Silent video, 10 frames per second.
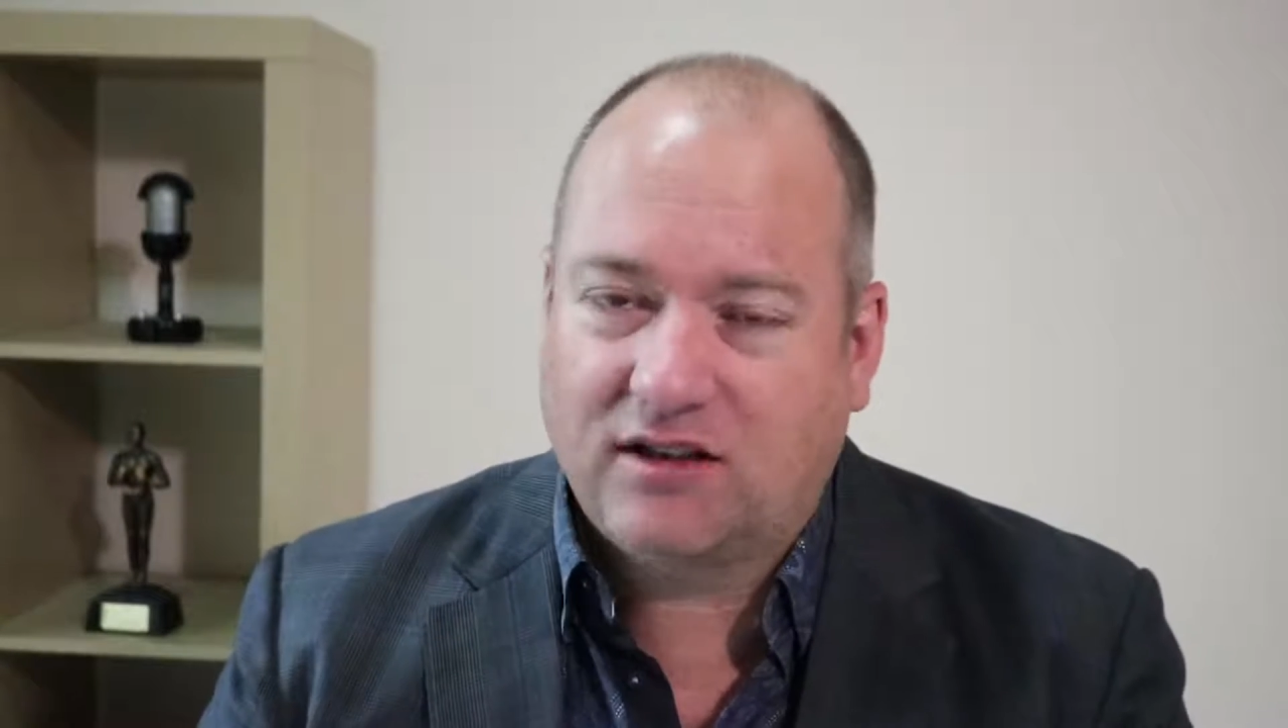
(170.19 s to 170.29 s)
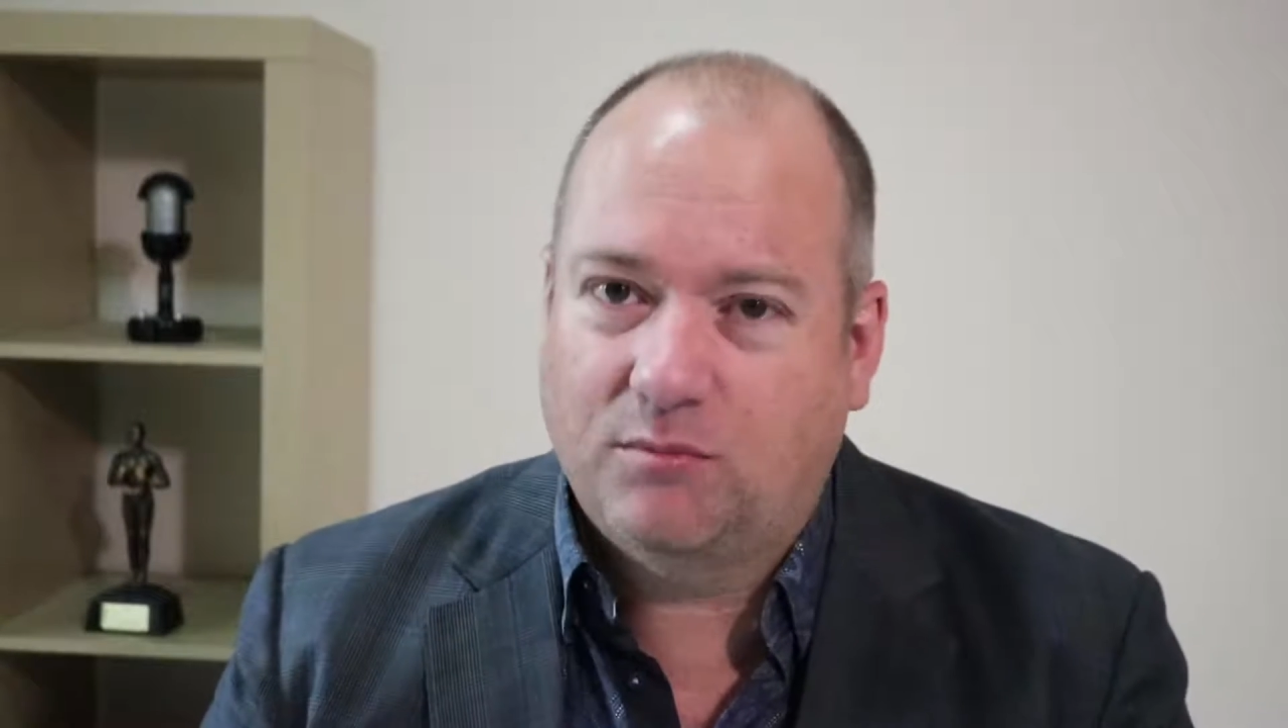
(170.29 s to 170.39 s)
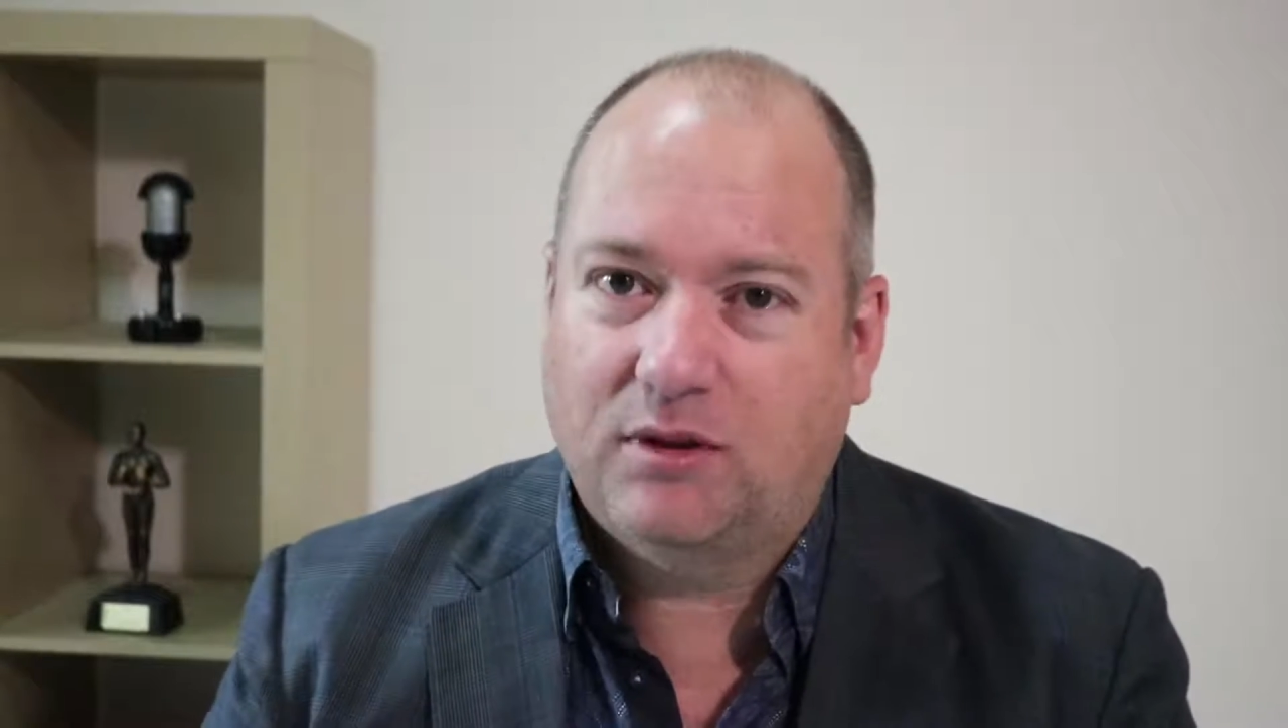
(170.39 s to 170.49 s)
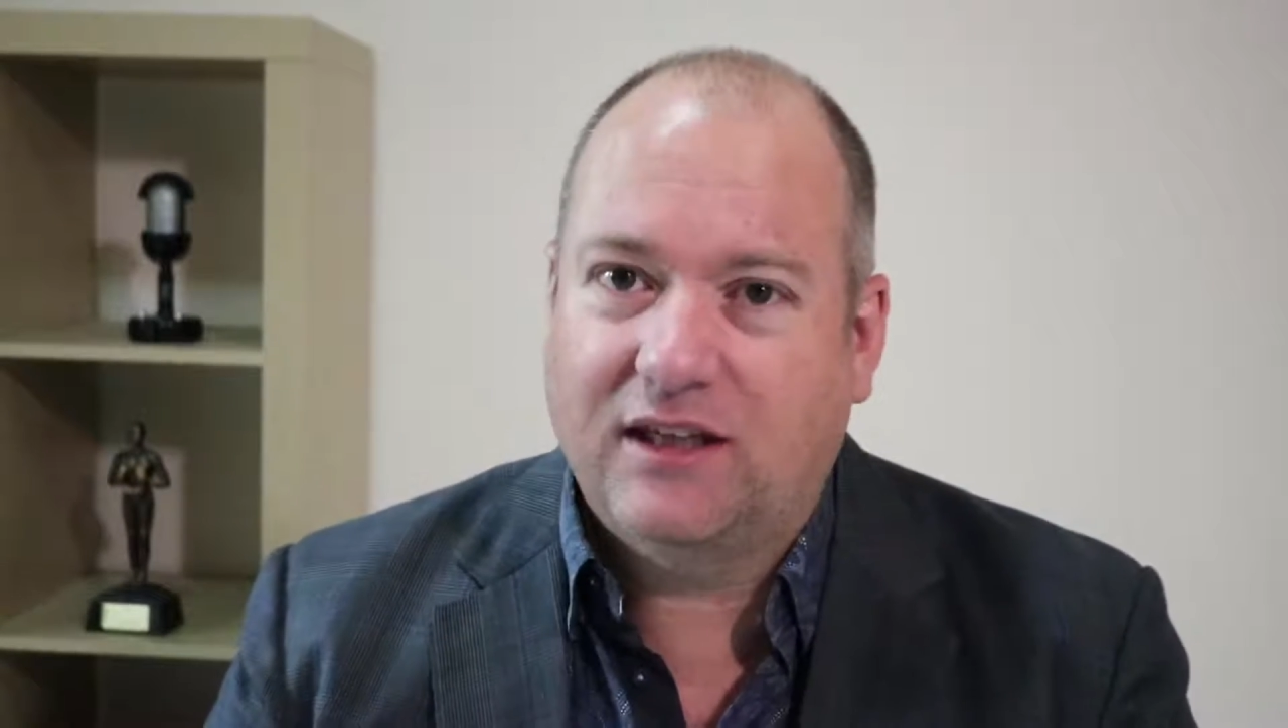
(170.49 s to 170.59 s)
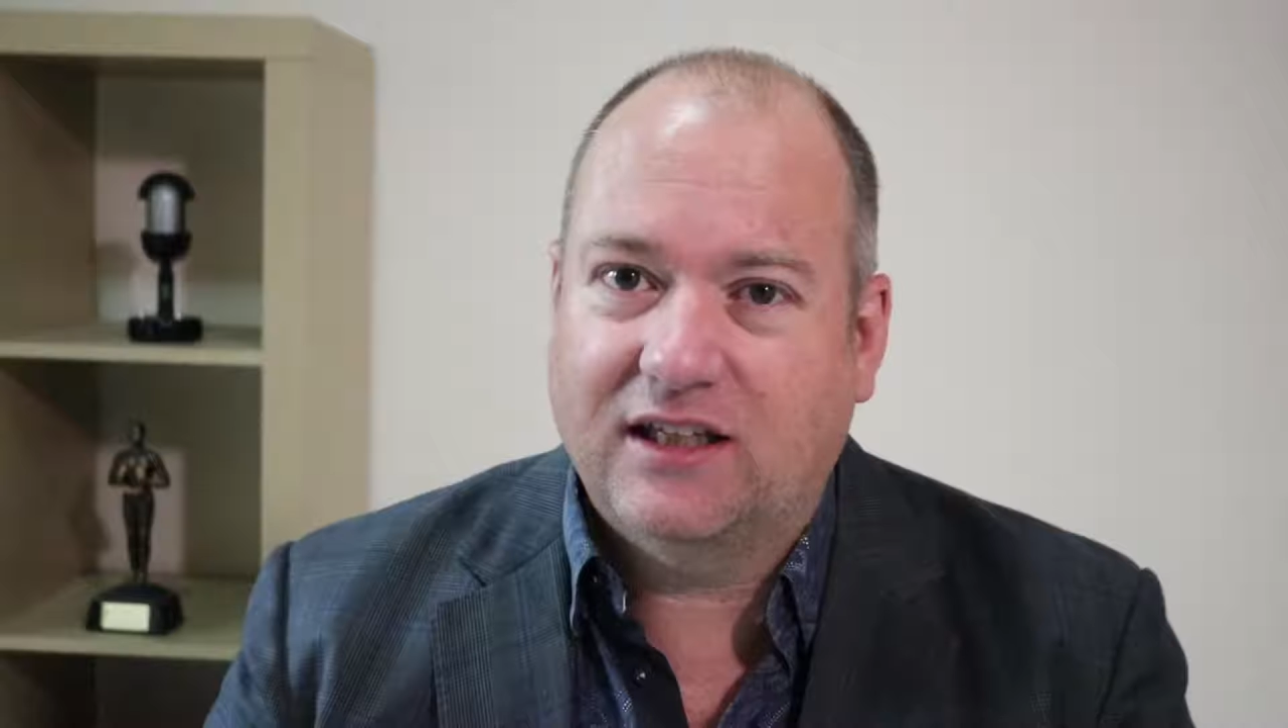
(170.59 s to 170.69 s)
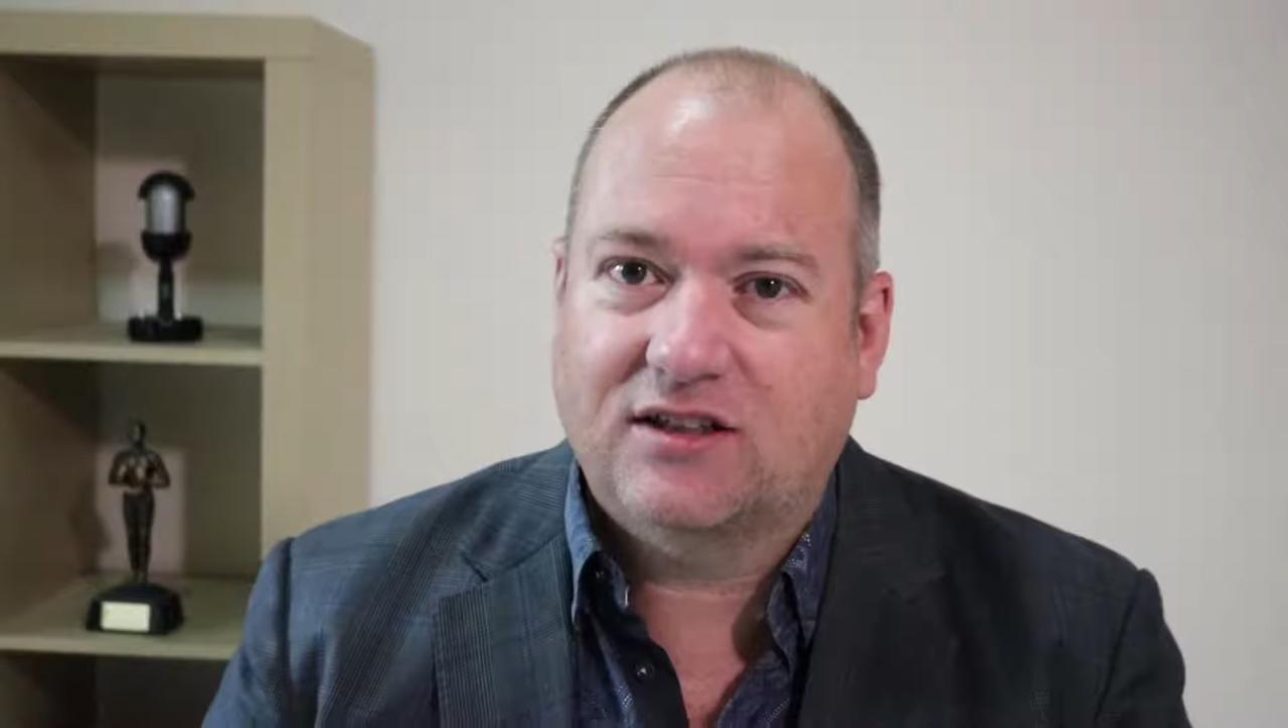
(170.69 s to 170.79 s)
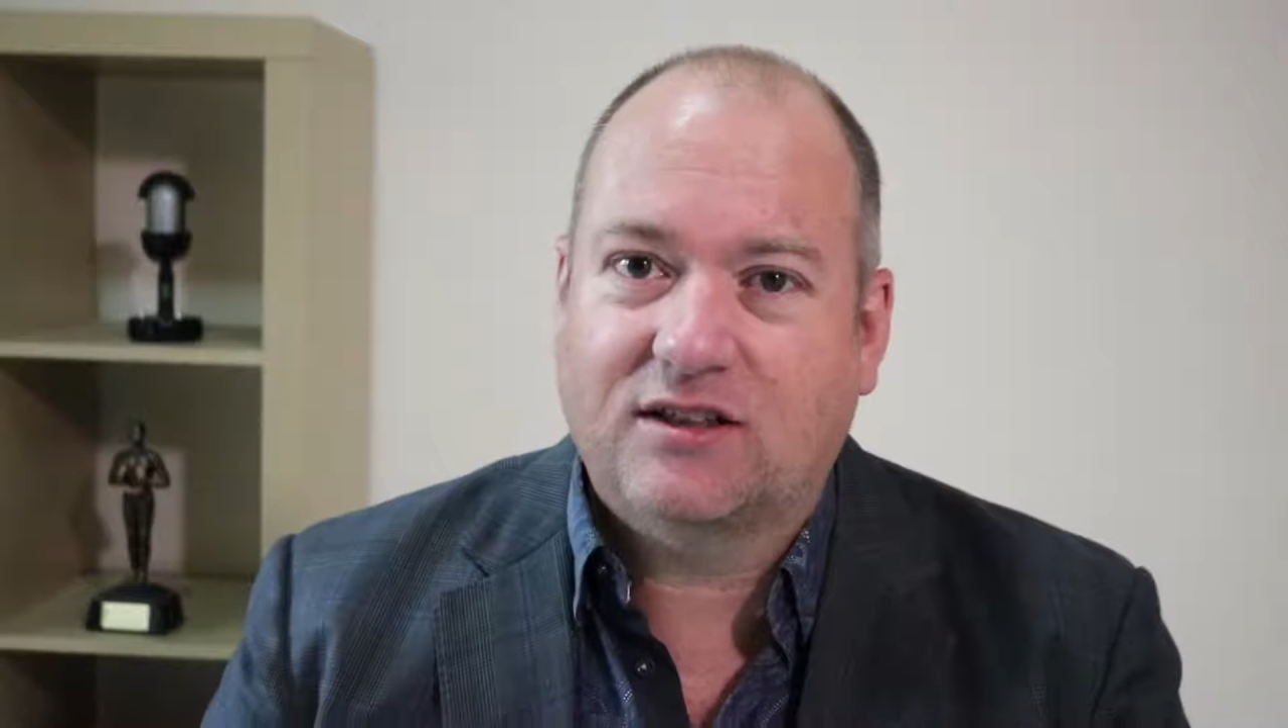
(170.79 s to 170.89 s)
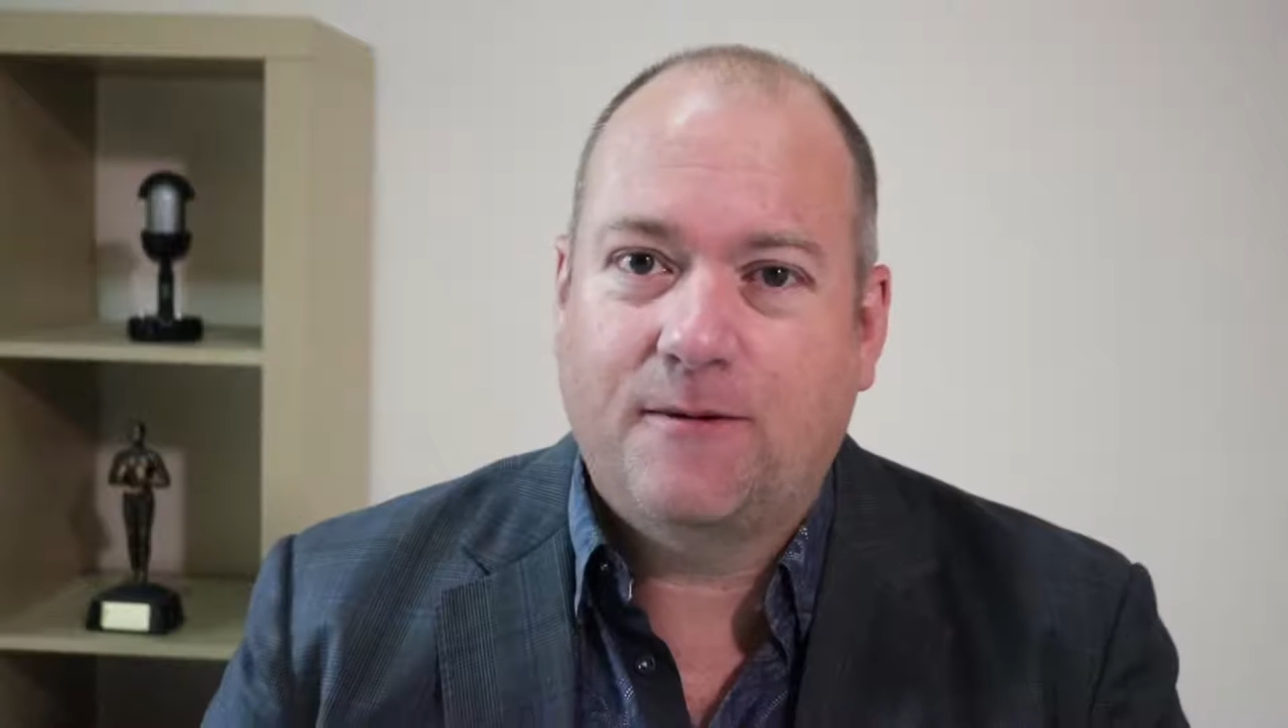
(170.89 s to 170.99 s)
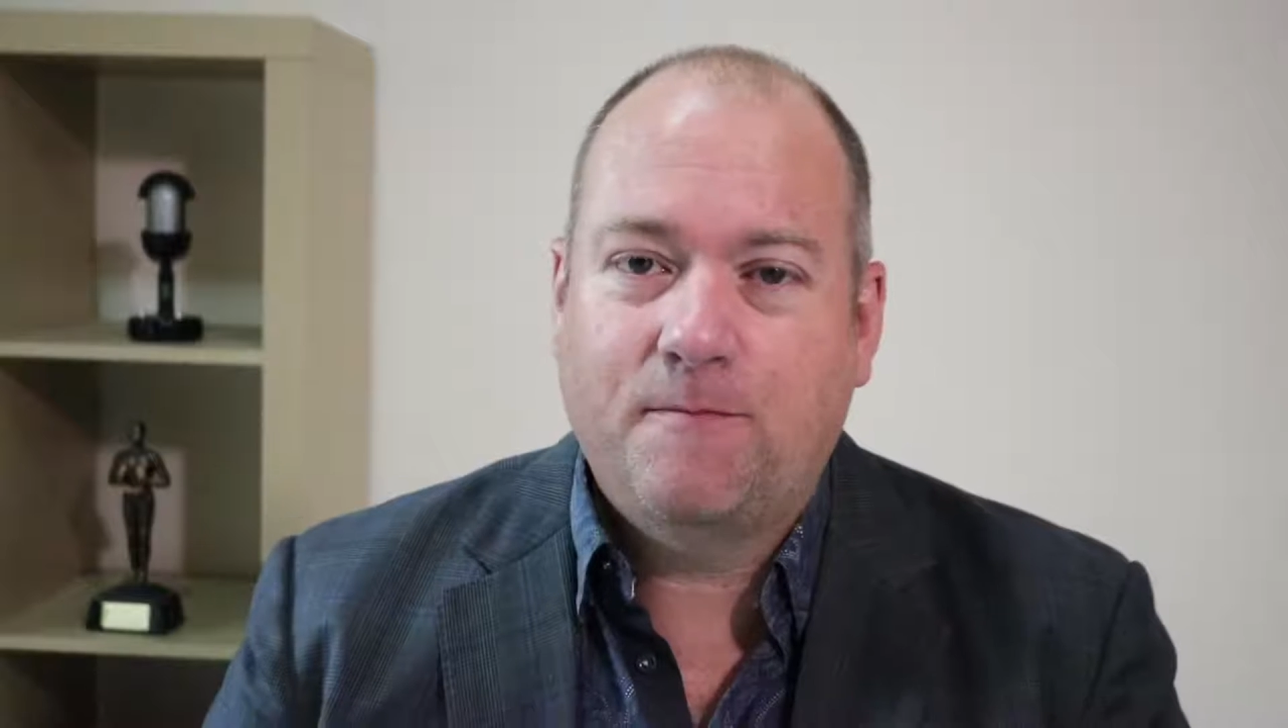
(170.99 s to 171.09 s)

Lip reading: simply this.